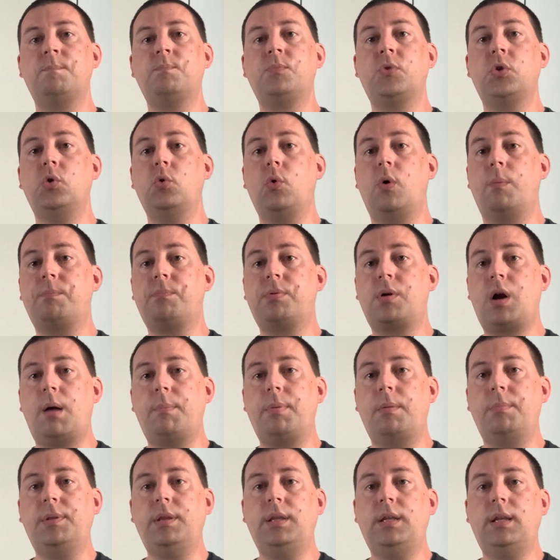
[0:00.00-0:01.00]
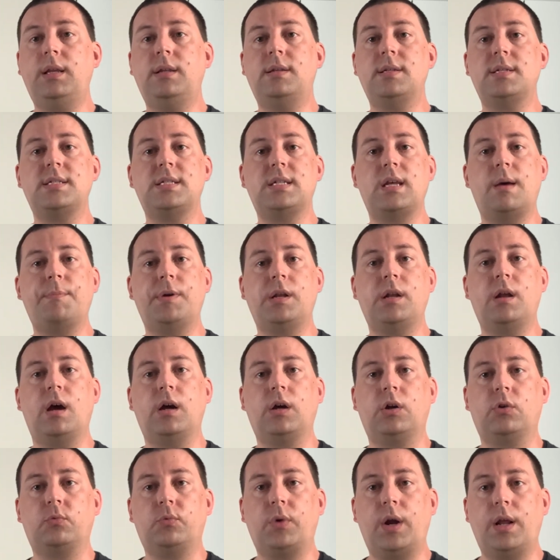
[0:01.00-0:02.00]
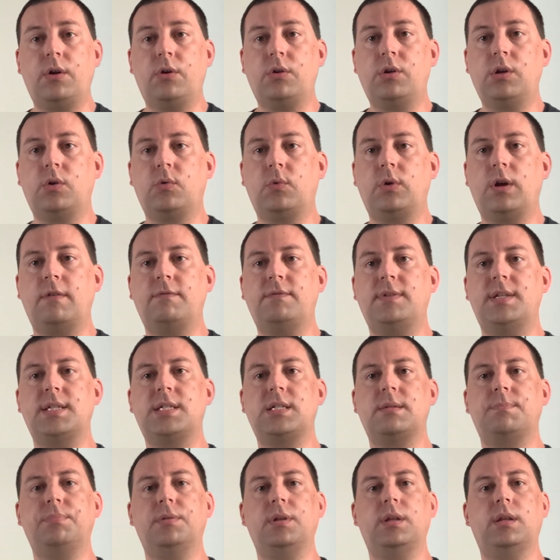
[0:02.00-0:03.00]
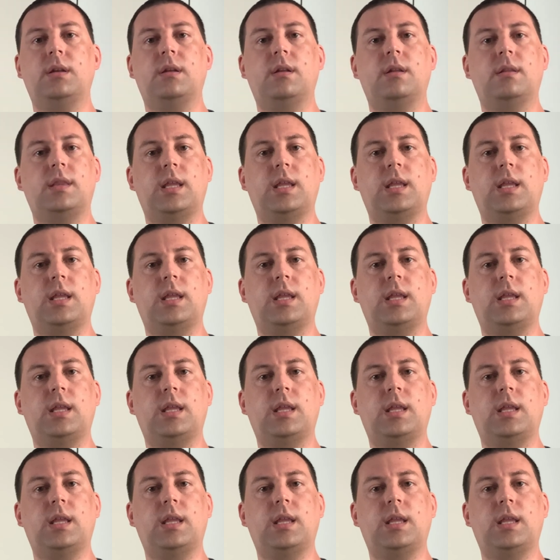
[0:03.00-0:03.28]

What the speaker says: You will probably need to summon a greater degree of discipline